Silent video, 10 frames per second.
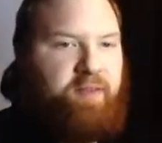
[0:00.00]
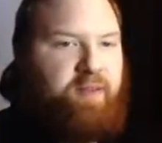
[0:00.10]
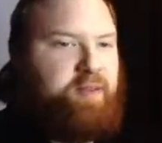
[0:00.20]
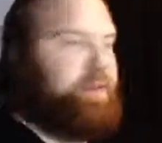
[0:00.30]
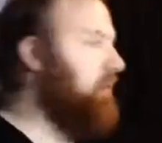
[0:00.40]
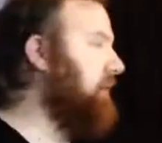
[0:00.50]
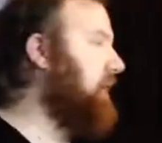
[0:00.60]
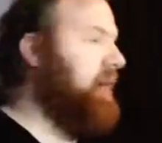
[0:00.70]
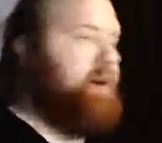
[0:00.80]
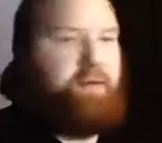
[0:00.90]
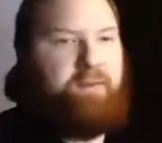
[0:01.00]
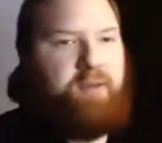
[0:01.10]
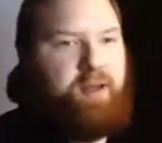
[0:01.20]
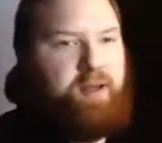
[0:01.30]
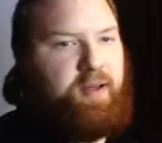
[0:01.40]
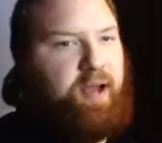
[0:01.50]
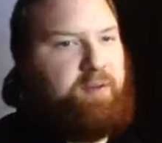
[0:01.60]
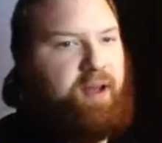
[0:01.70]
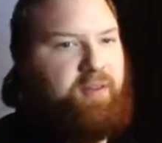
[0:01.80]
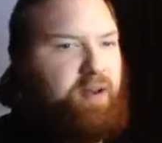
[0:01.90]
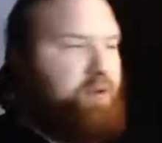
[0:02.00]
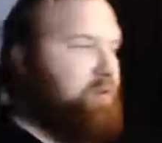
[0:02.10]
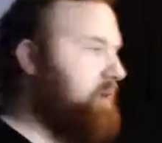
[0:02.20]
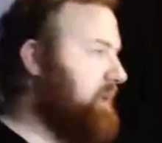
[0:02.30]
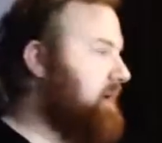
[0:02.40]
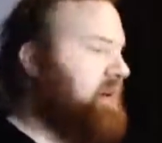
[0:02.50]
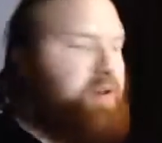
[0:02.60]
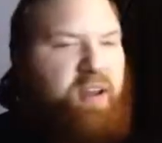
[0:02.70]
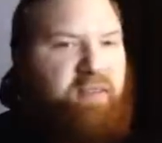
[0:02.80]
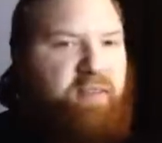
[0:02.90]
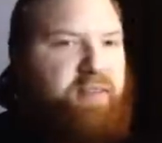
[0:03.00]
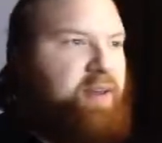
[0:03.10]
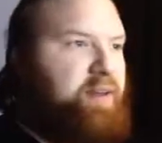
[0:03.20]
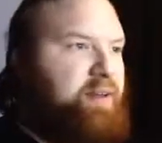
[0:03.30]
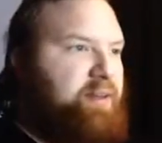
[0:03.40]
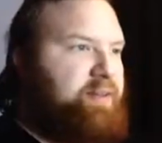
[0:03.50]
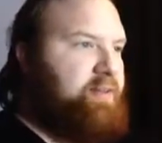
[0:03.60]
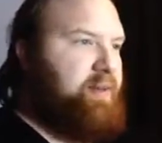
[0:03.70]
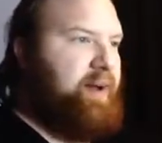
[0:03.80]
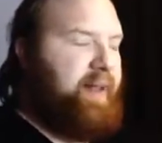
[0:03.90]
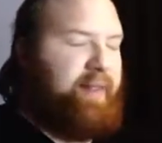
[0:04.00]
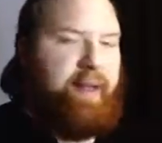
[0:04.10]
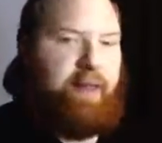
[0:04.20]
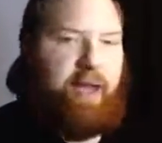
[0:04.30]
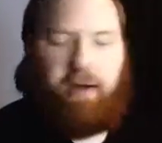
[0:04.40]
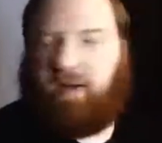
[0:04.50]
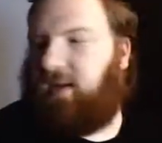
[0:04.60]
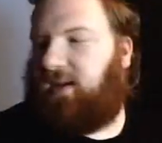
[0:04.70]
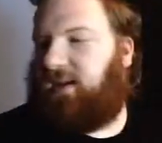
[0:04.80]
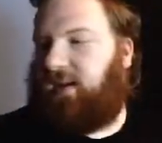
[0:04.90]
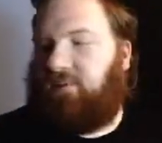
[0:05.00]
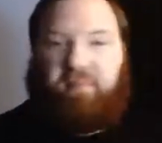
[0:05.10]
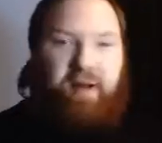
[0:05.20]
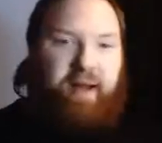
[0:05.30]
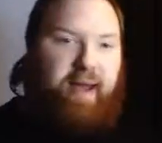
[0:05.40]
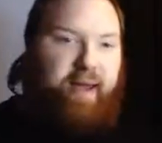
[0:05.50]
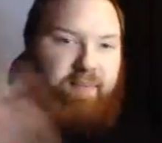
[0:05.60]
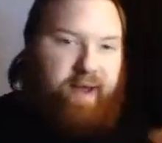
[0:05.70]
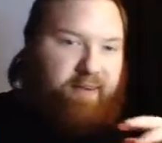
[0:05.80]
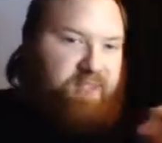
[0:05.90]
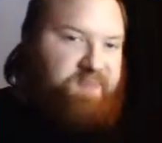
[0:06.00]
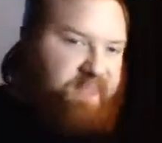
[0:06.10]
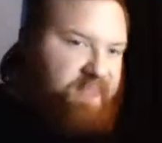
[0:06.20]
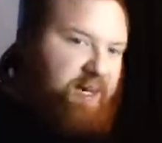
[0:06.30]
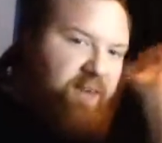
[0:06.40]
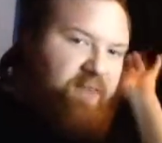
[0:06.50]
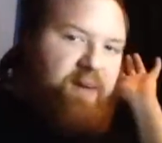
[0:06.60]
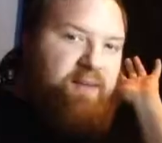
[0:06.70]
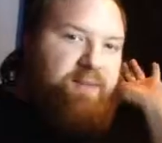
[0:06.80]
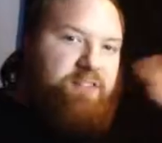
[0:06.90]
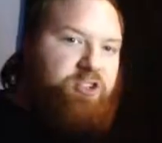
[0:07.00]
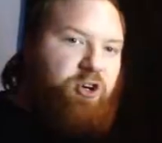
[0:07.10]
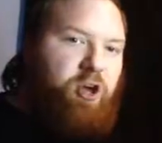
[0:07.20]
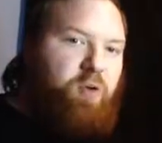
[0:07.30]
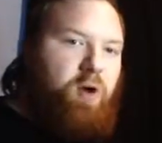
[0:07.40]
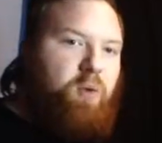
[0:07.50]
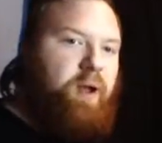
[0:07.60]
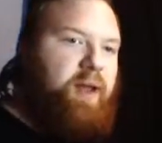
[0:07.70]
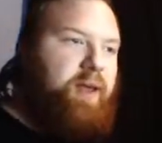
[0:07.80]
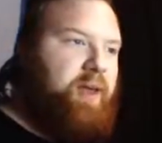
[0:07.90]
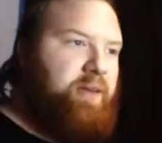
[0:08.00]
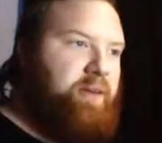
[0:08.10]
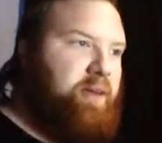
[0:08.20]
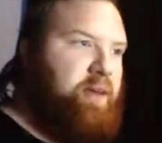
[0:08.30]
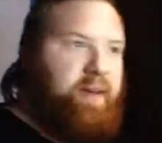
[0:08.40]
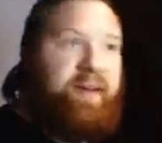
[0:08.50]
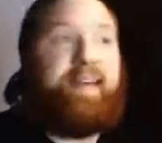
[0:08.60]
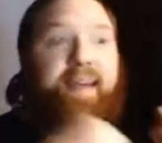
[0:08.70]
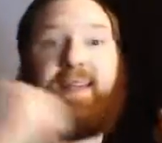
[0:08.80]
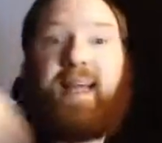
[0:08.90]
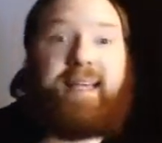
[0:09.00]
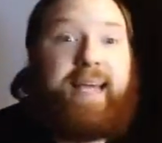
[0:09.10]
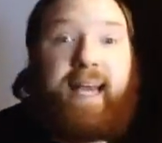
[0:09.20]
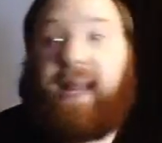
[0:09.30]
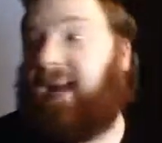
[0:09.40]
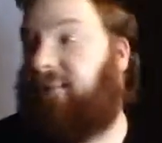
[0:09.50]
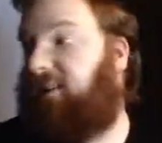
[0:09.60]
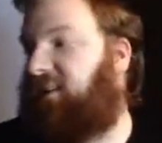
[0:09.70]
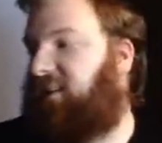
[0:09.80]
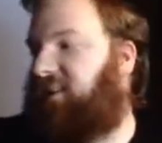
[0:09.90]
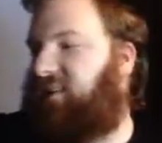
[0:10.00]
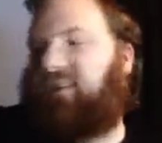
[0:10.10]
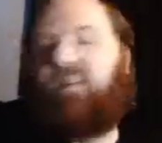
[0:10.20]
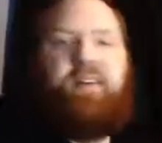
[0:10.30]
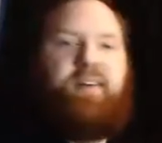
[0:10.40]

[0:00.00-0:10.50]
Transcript: This thing right here, I'm not even gonna worry about. You didn't even see it. It's I'll get to that later. But I have my Christmas stuff. Show you all what it is. Let's get down to business.